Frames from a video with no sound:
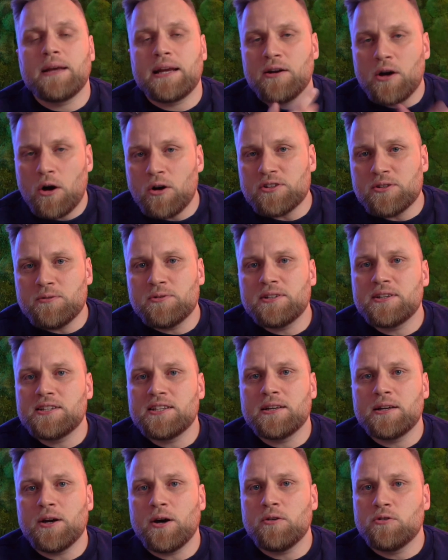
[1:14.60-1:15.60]
And
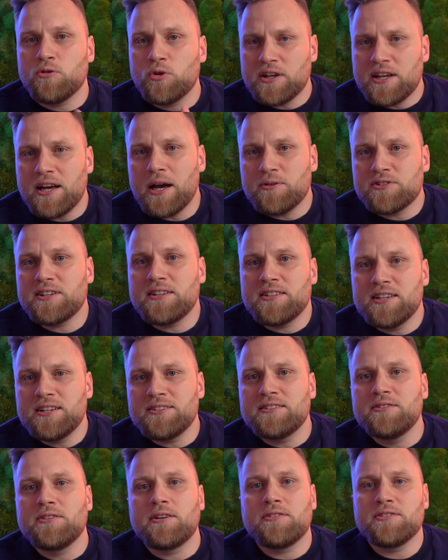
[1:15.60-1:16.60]
ultimately, your accounting
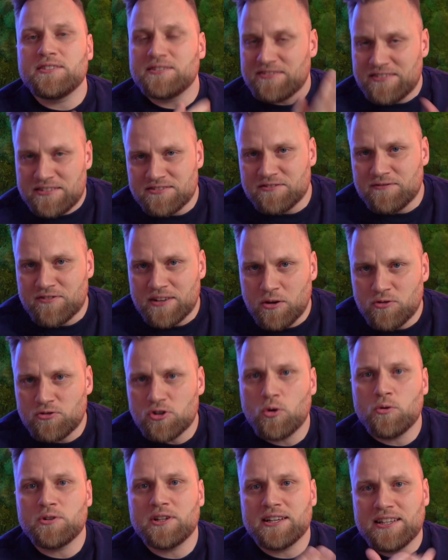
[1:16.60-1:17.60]
doesn't just consist of
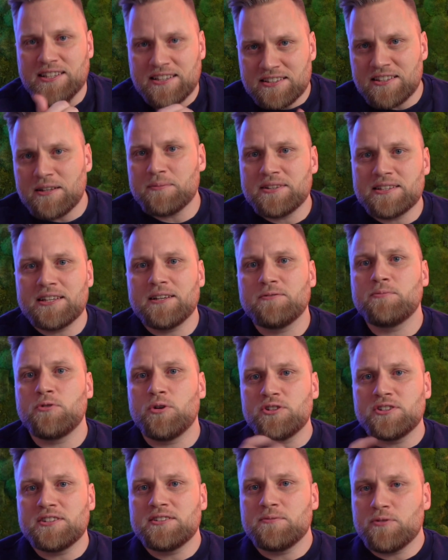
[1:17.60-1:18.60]
outgoing and incoming
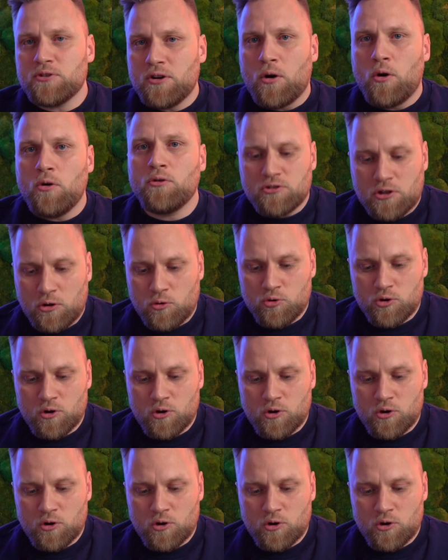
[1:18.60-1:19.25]
invoices, but also